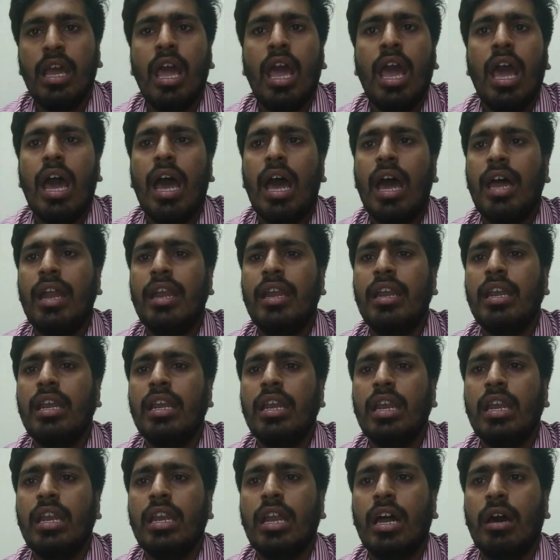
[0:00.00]

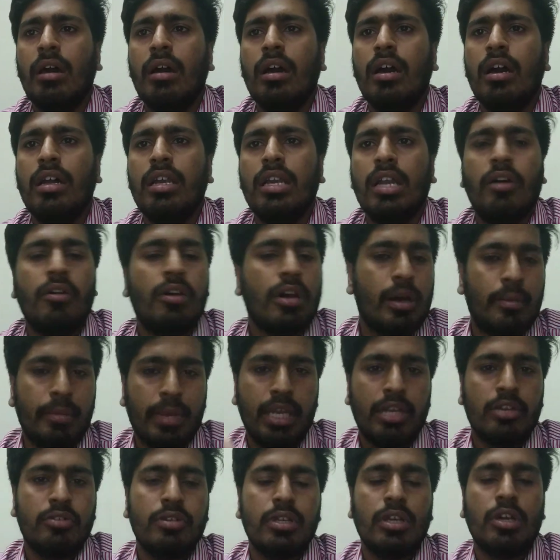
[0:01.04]
And now
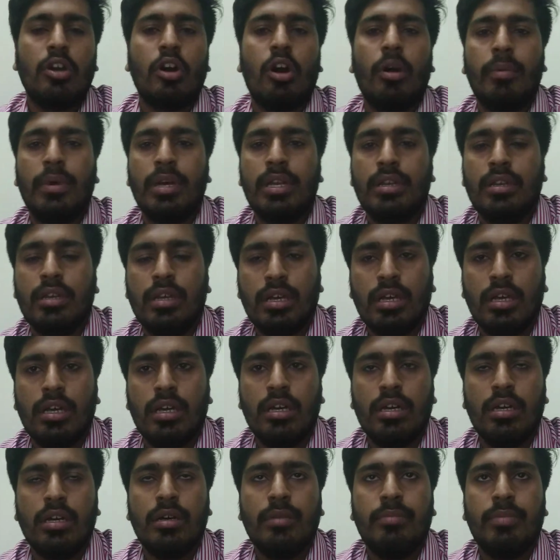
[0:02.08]
coming to the common
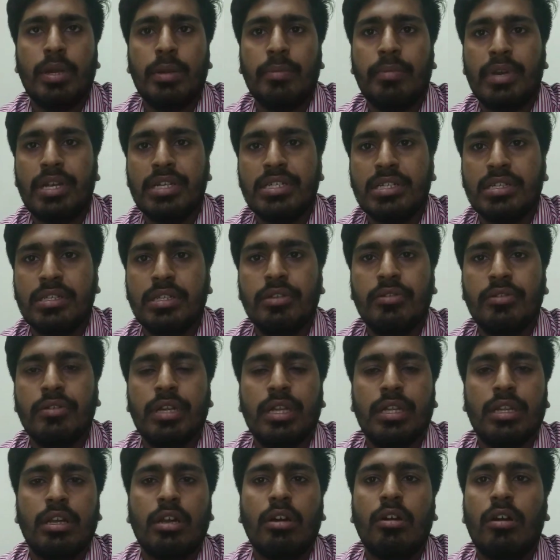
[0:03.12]
preparation
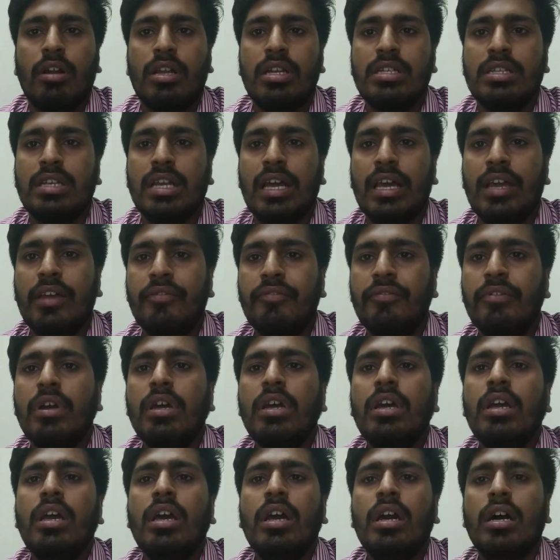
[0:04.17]
during the college life,
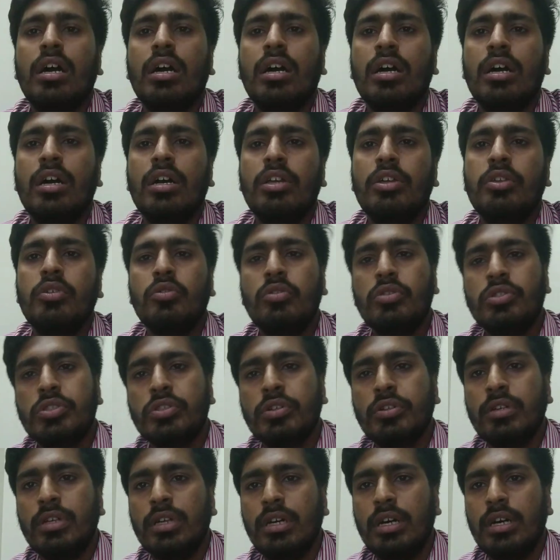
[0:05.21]
you
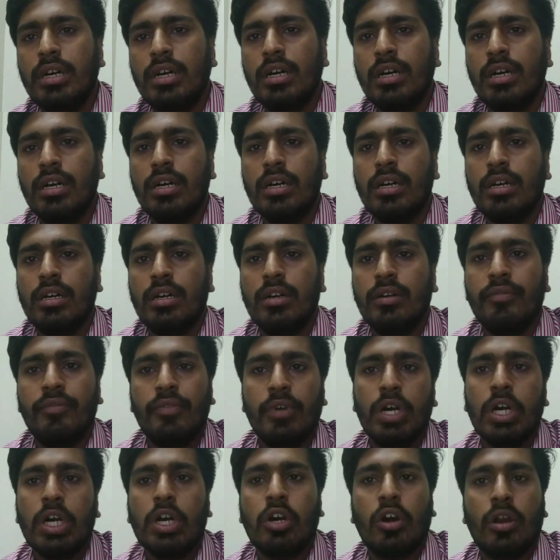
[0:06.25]
should
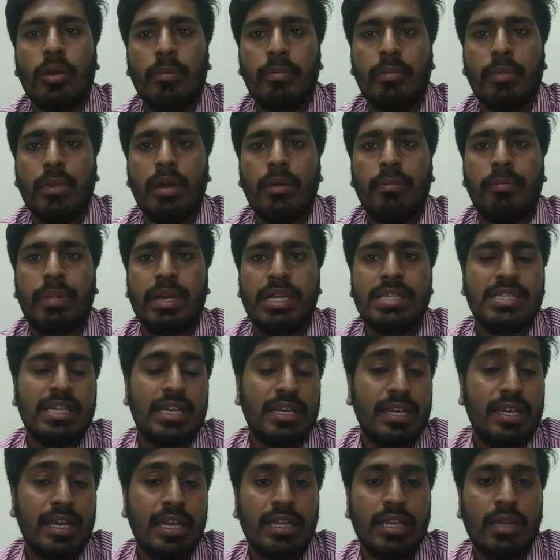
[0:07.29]
work on
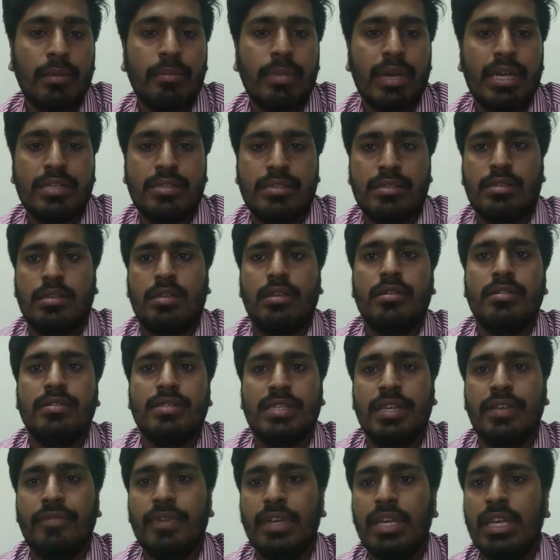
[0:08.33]
presenting the best
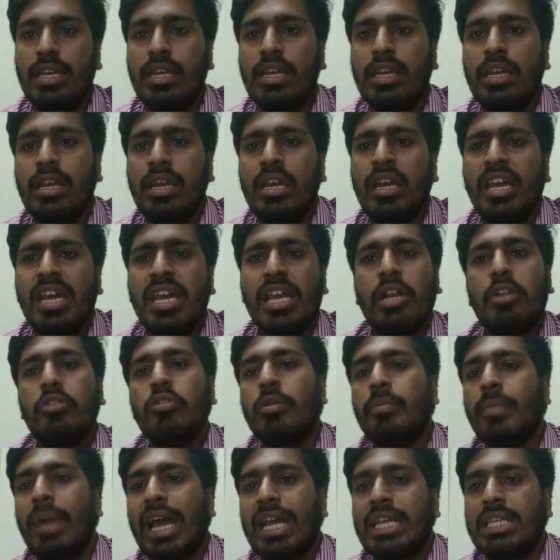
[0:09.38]
CV,
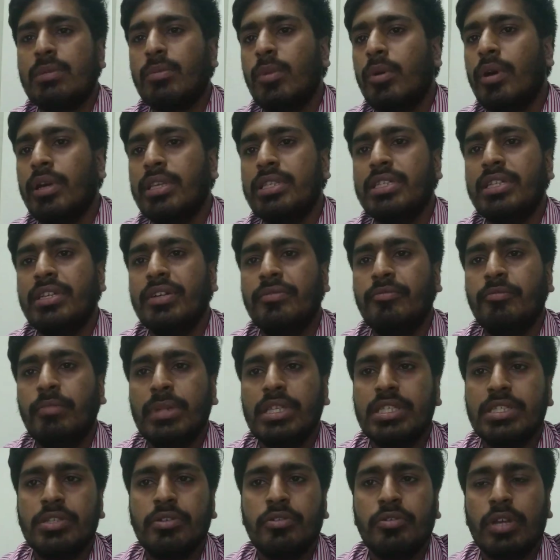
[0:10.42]
include maximum
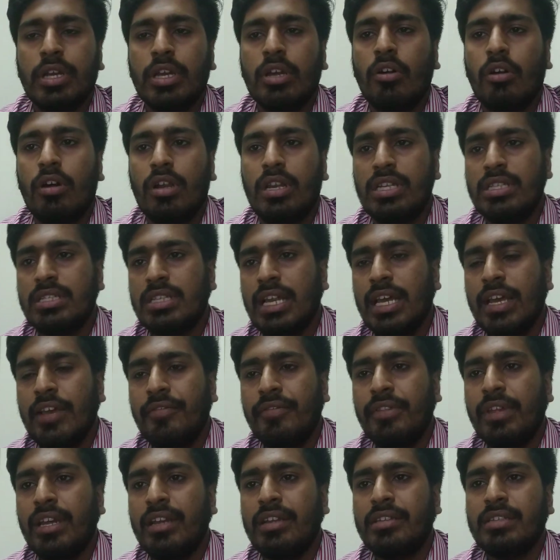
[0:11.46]
achievements during college
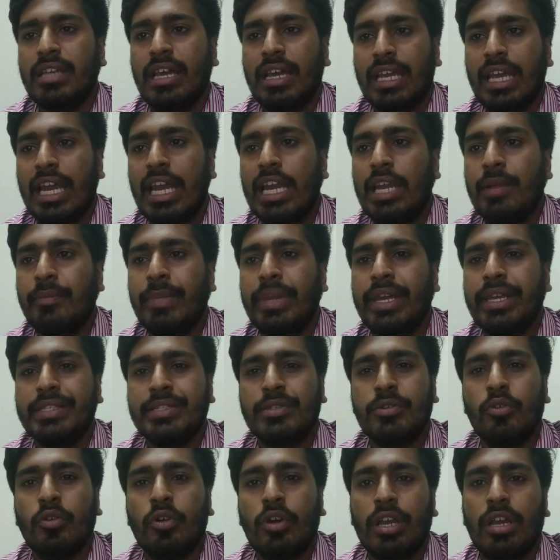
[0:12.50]
life, that is academics,
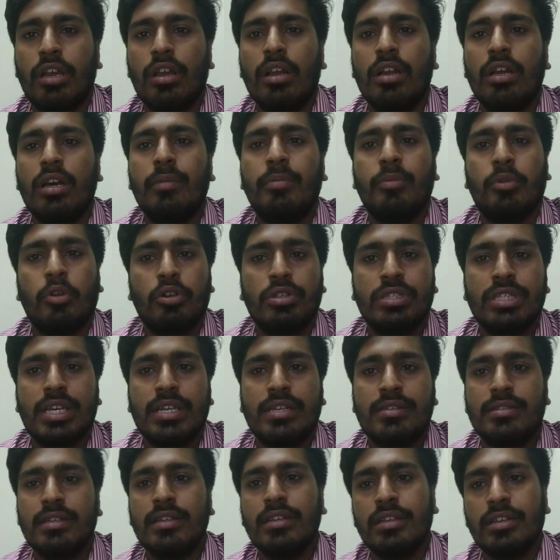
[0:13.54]
co-curricular
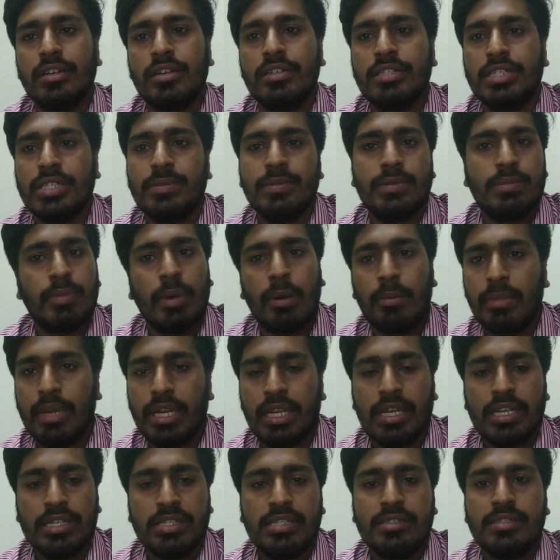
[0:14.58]
projects, internships,
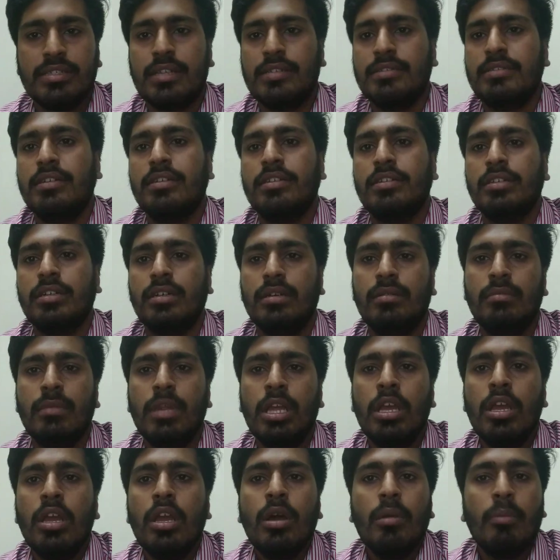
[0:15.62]
publications, etc.
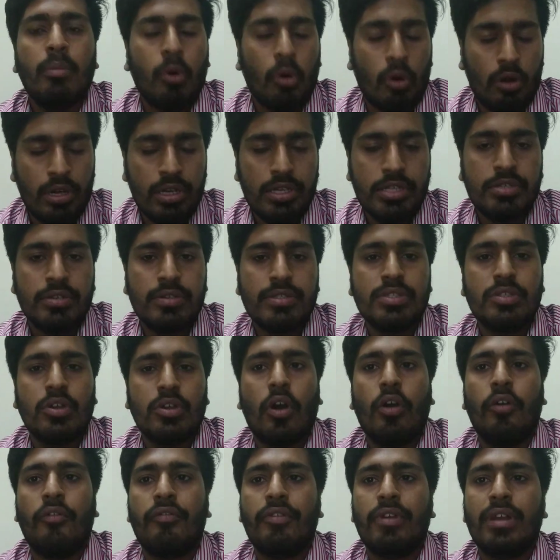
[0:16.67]
Polish your
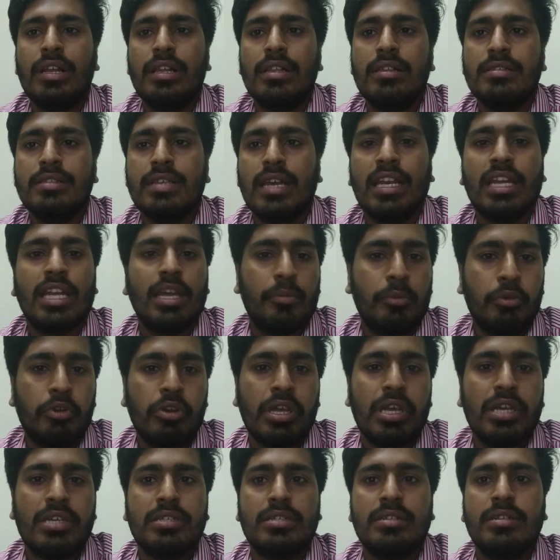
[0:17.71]
soft skills and
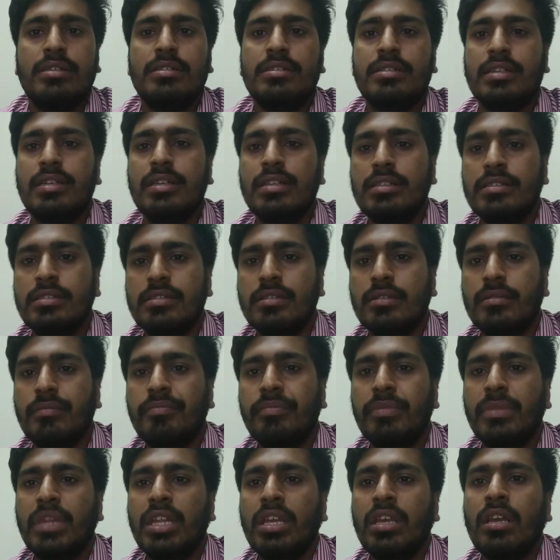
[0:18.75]
communicational skills.
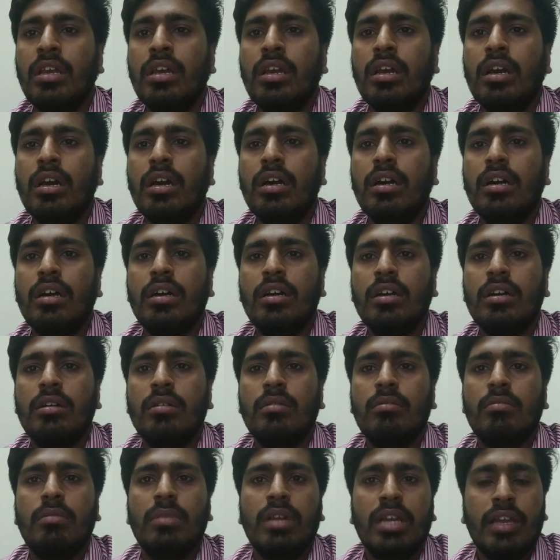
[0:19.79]

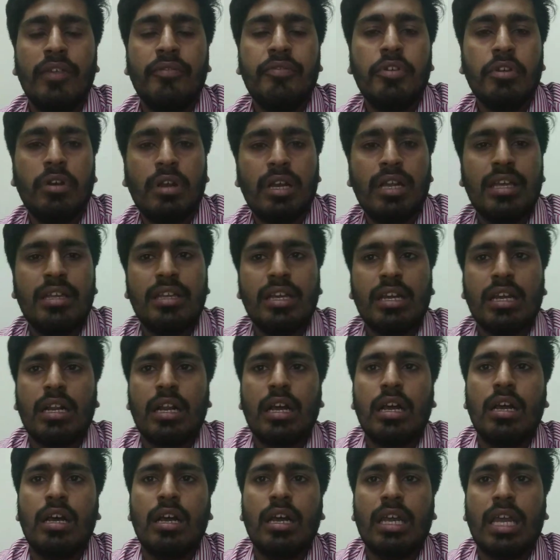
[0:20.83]
If you clear
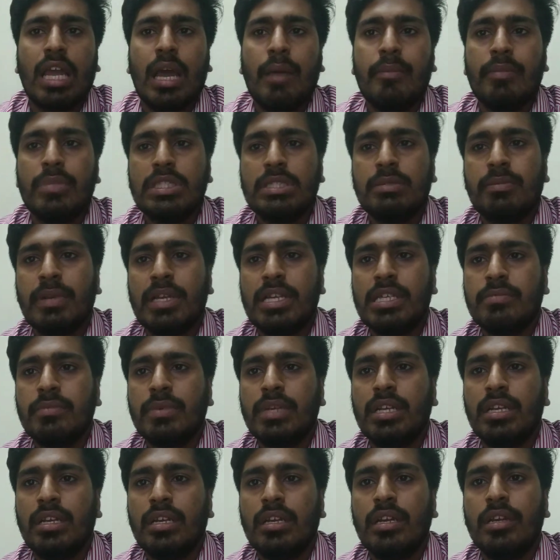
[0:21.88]
the campus
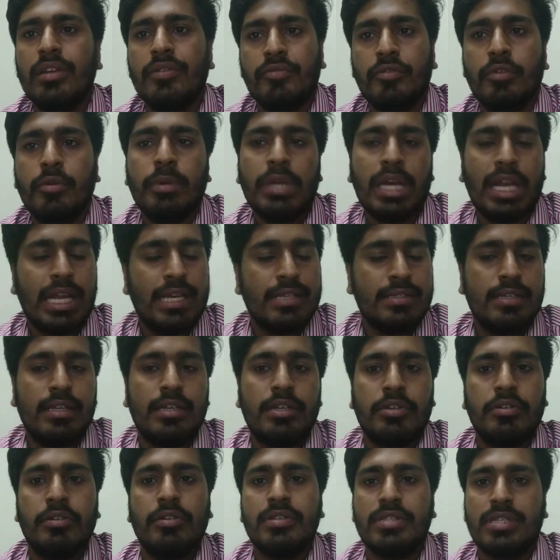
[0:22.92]
placement, it would be an asset
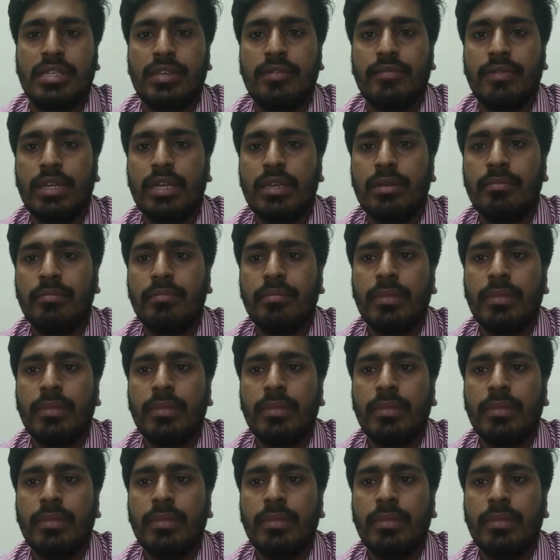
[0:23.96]
to your CV.